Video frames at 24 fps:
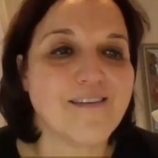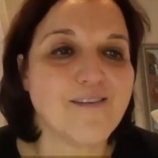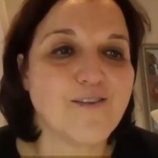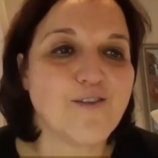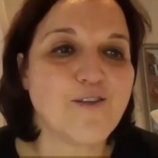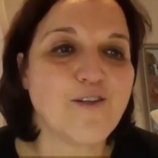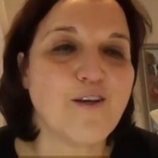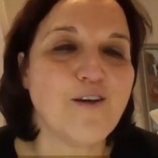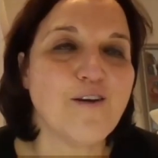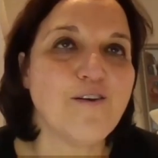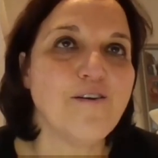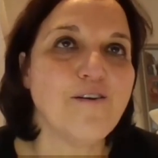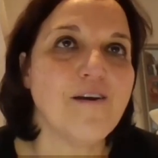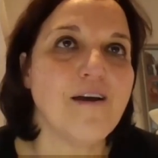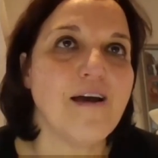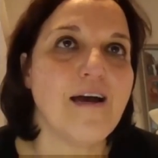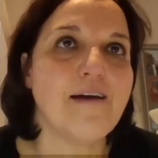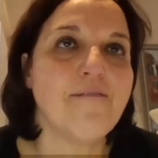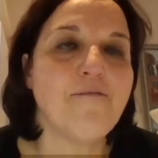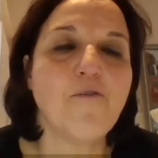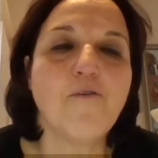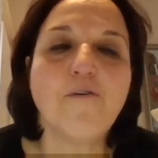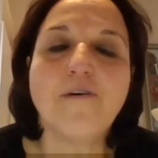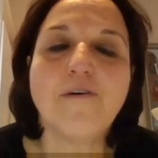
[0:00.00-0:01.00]
So
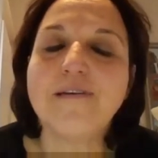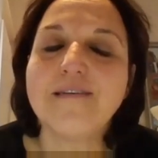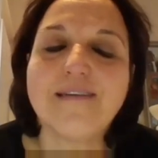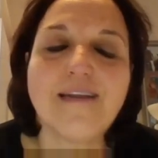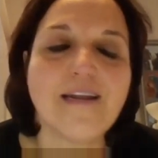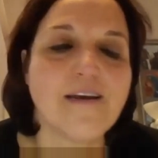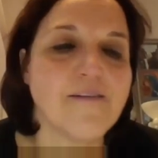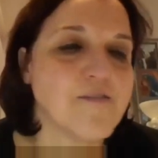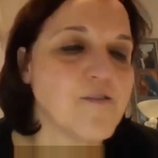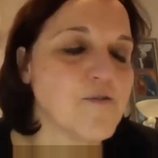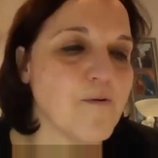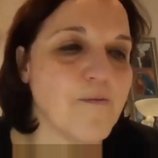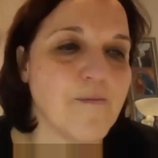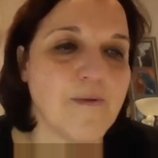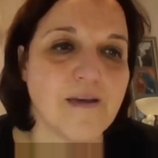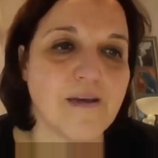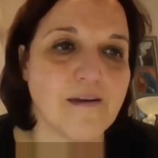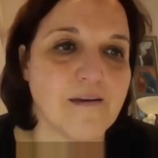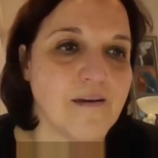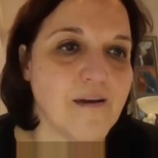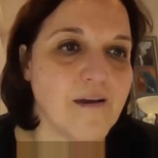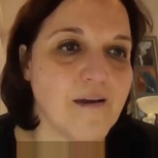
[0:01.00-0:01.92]
I've always loved swimming.